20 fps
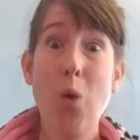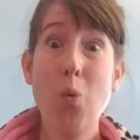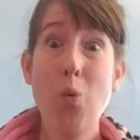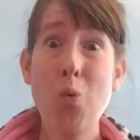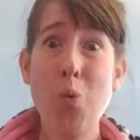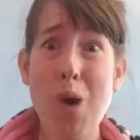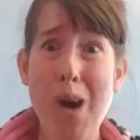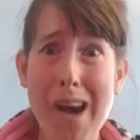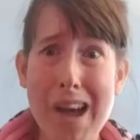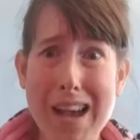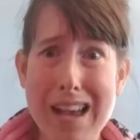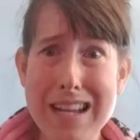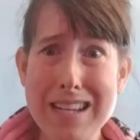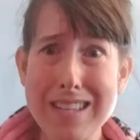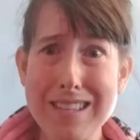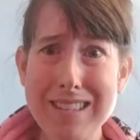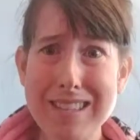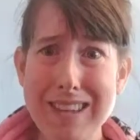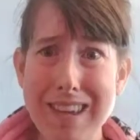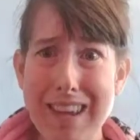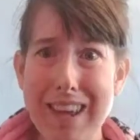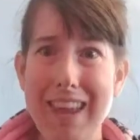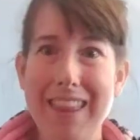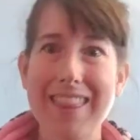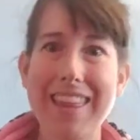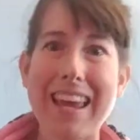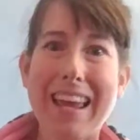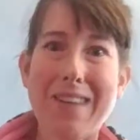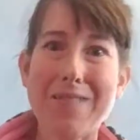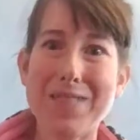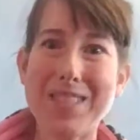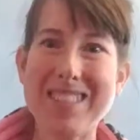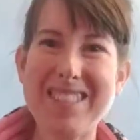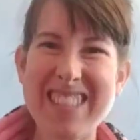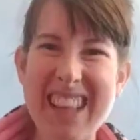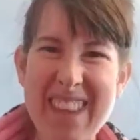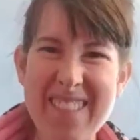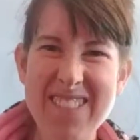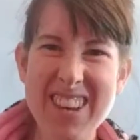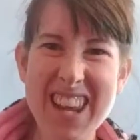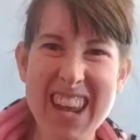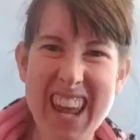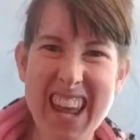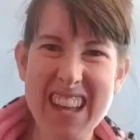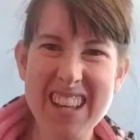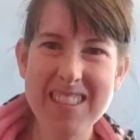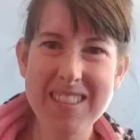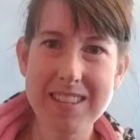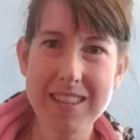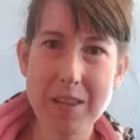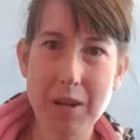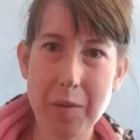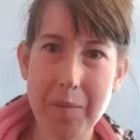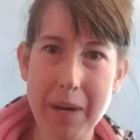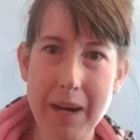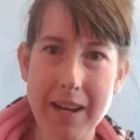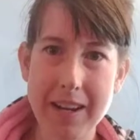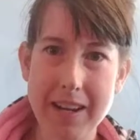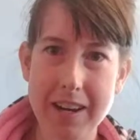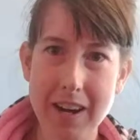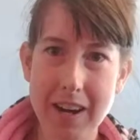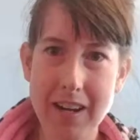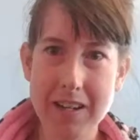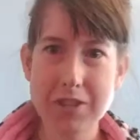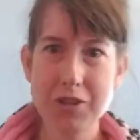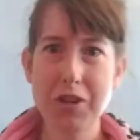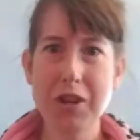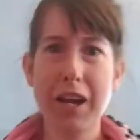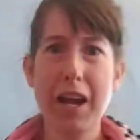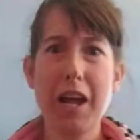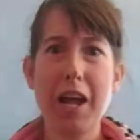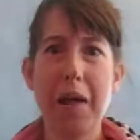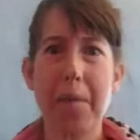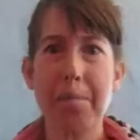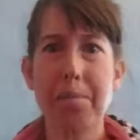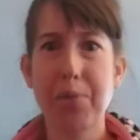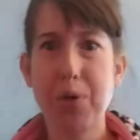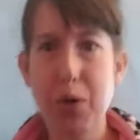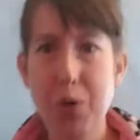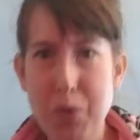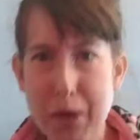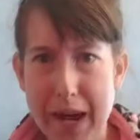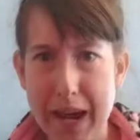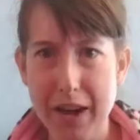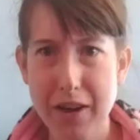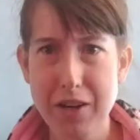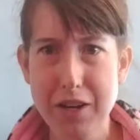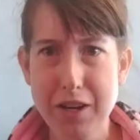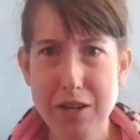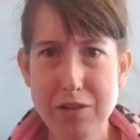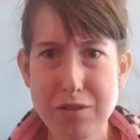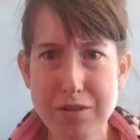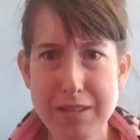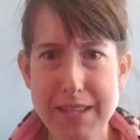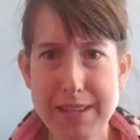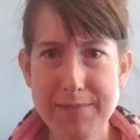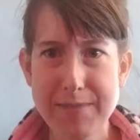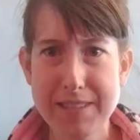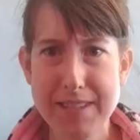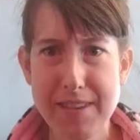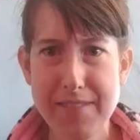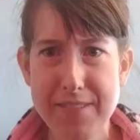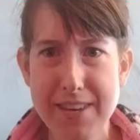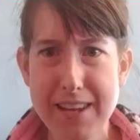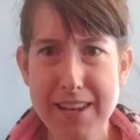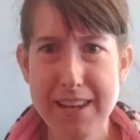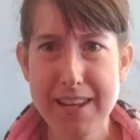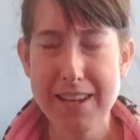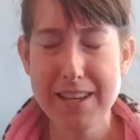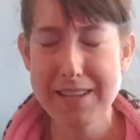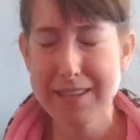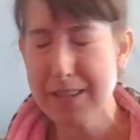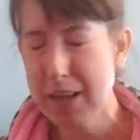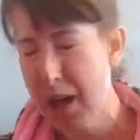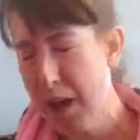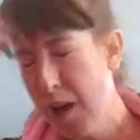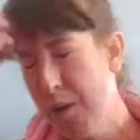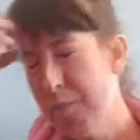What? They have 70S in their mitochondria and prokaryotes have 70S?